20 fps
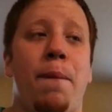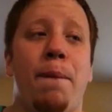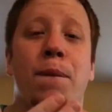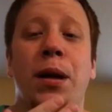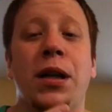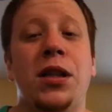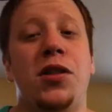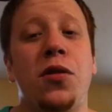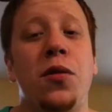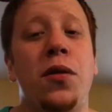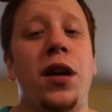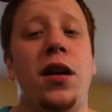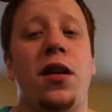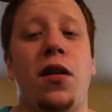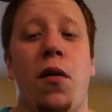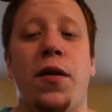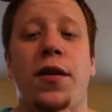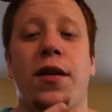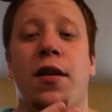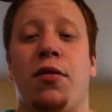Mizuki
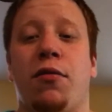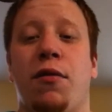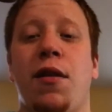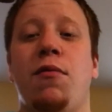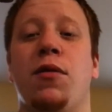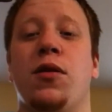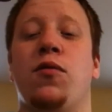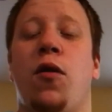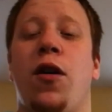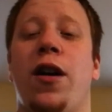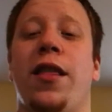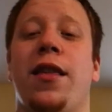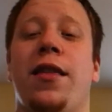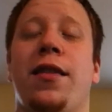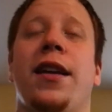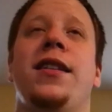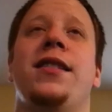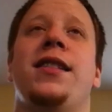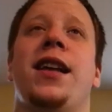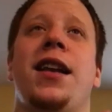going to 3 was one of the
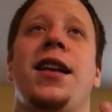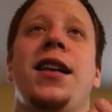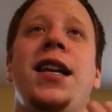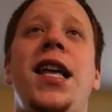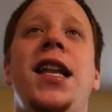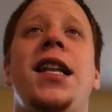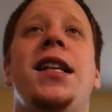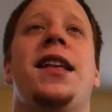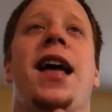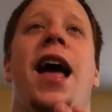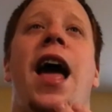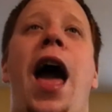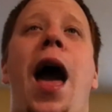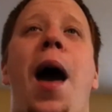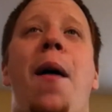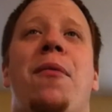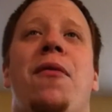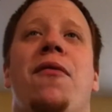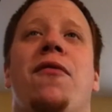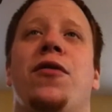things that needed to
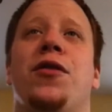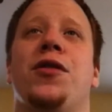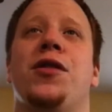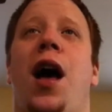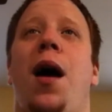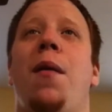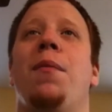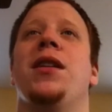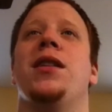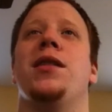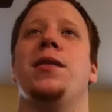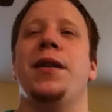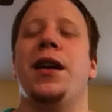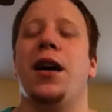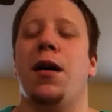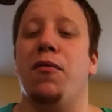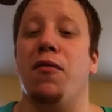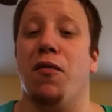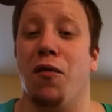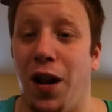happen for zombies to
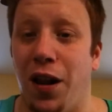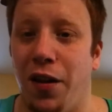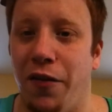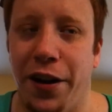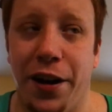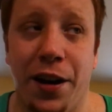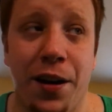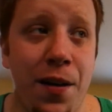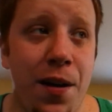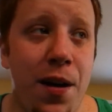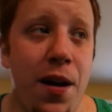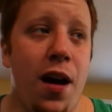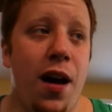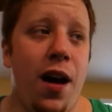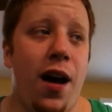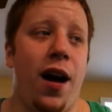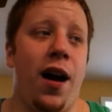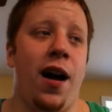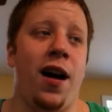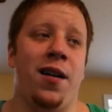become relevant.
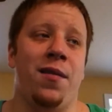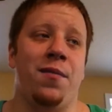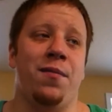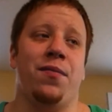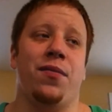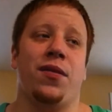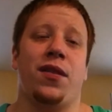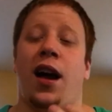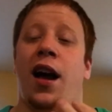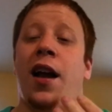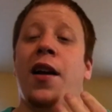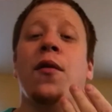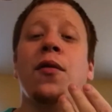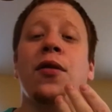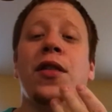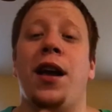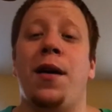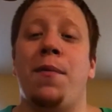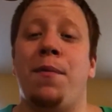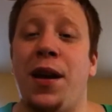I
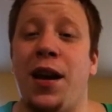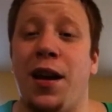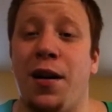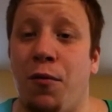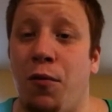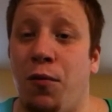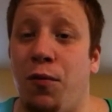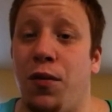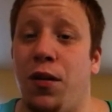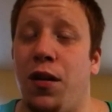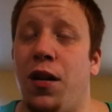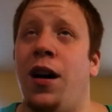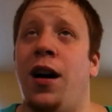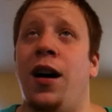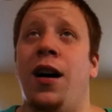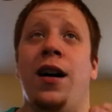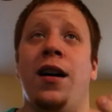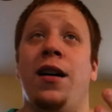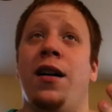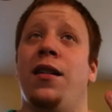don't think it being
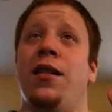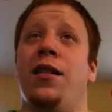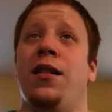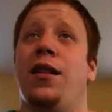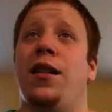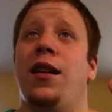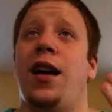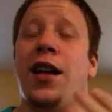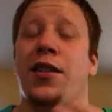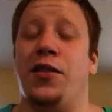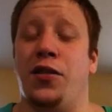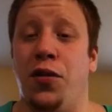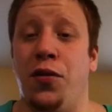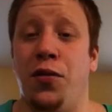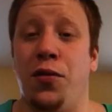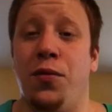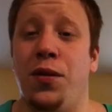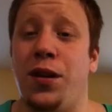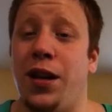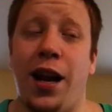at
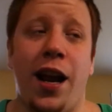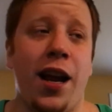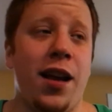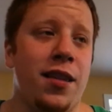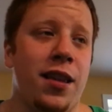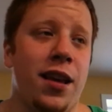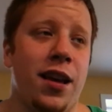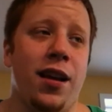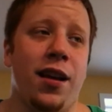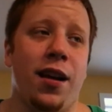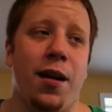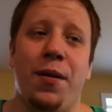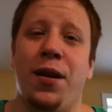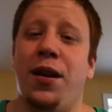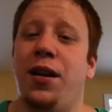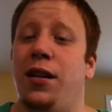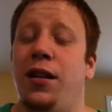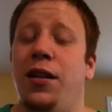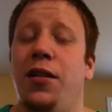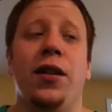2 did anything. I
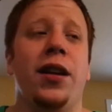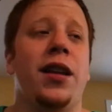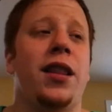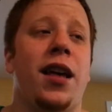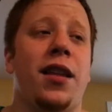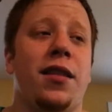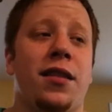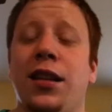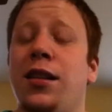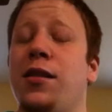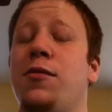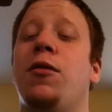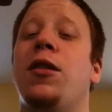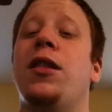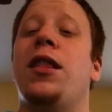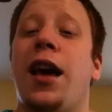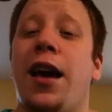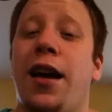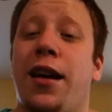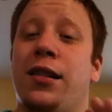mean, clearly this is
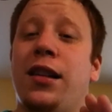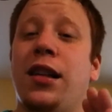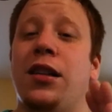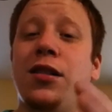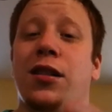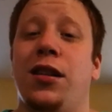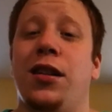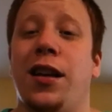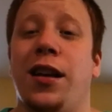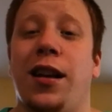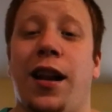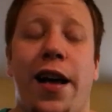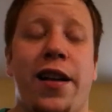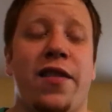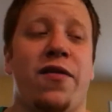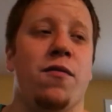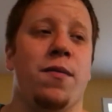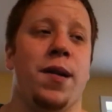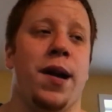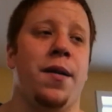what they essentially did
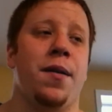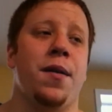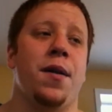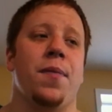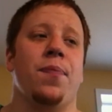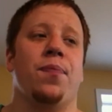last format.